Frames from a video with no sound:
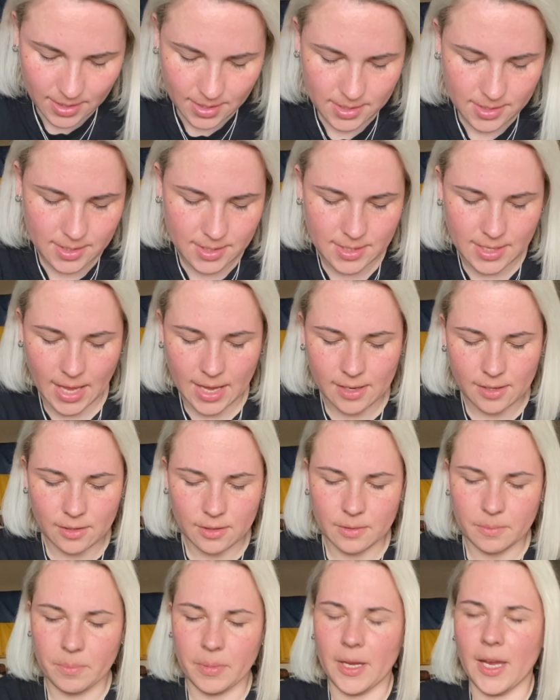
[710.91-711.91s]

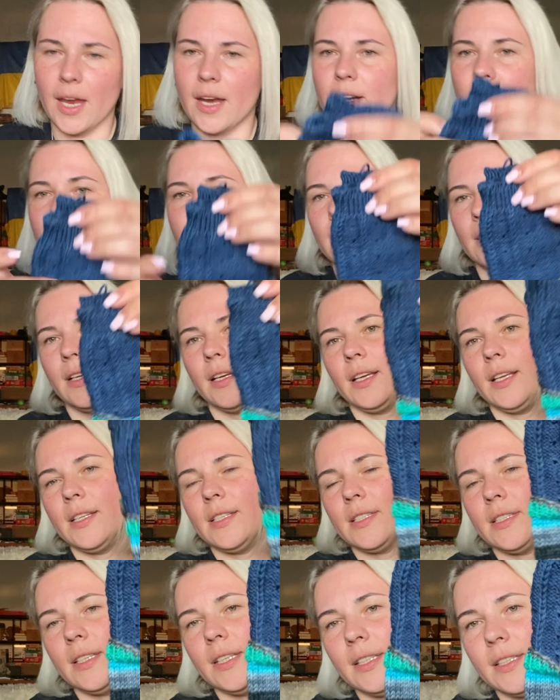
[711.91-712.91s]
Second pair
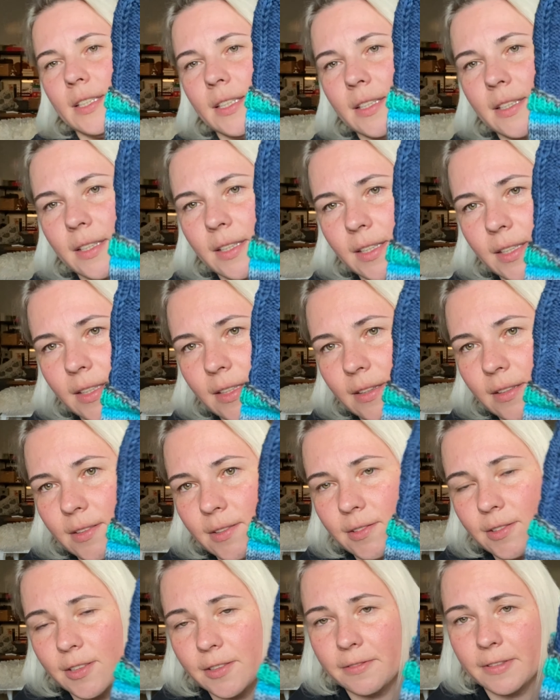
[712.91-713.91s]
is knitted in
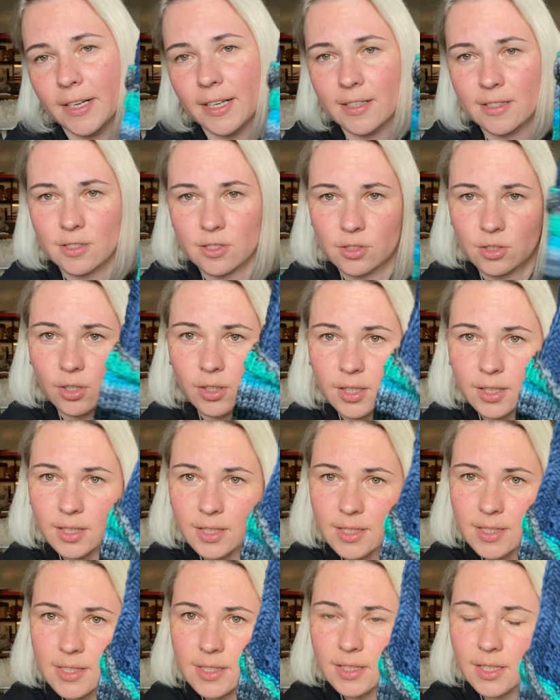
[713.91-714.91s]
reverse
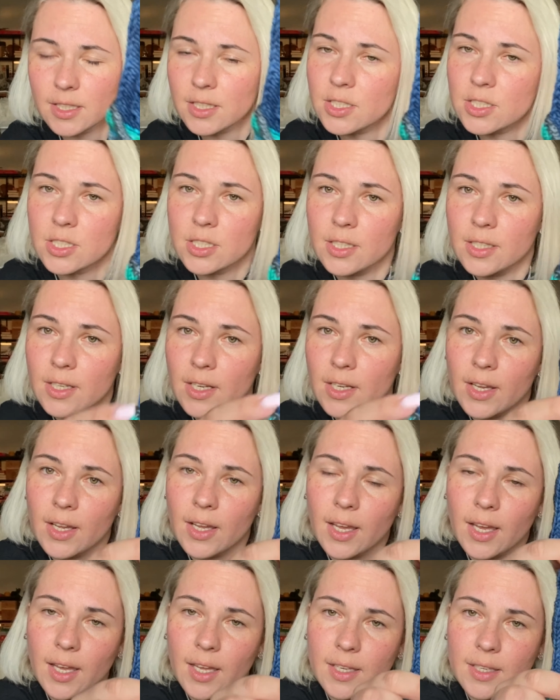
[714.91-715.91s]
stockinette stitch,
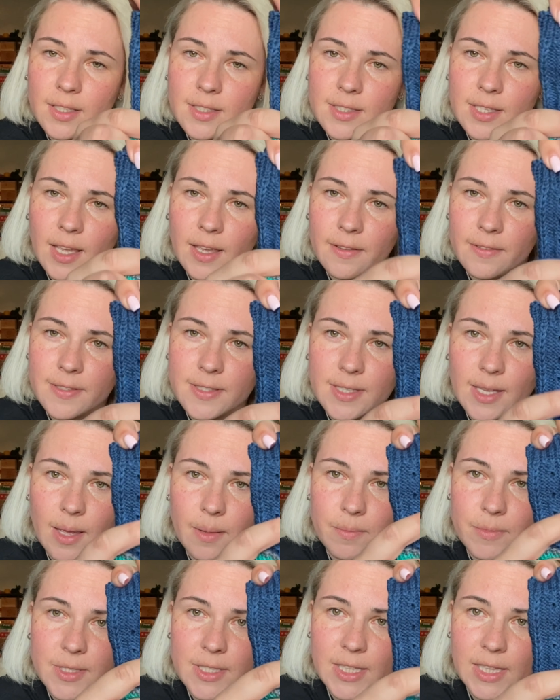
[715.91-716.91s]
and it has
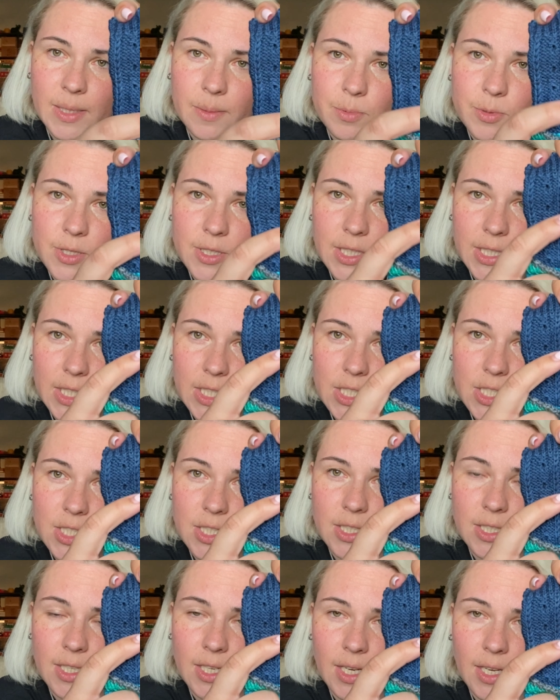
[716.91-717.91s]
some slip
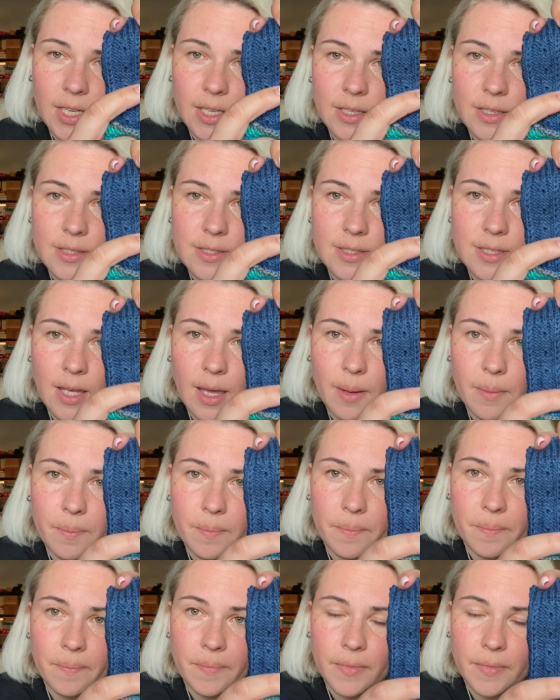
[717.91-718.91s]
stitch and some